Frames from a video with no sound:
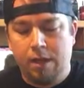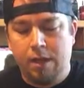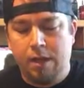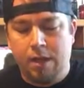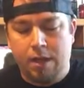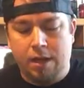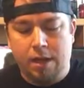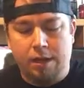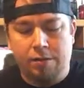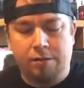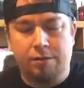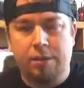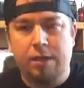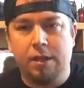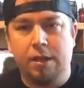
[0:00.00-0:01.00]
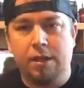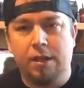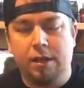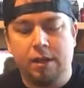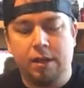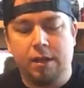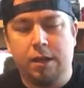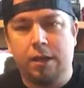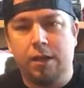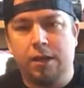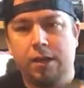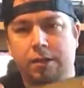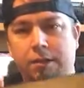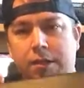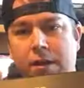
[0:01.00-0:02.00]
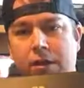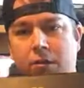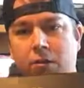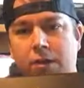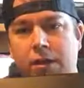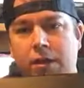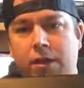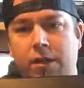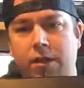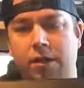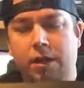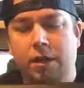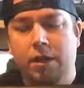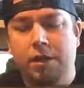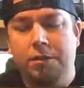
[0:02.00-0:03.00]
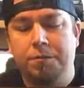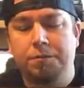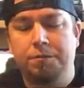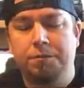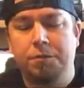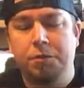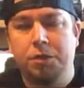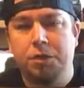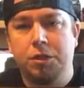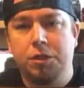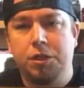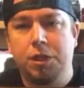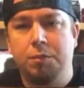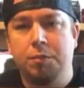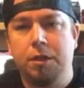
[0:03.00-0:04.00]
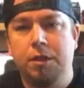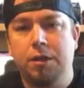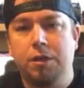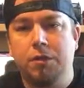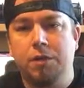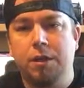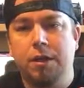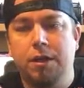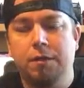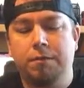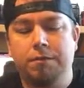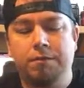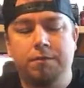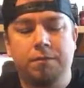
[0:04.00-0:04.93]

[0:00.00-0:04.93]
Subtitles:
Yeah, it has the Integra GPU in it.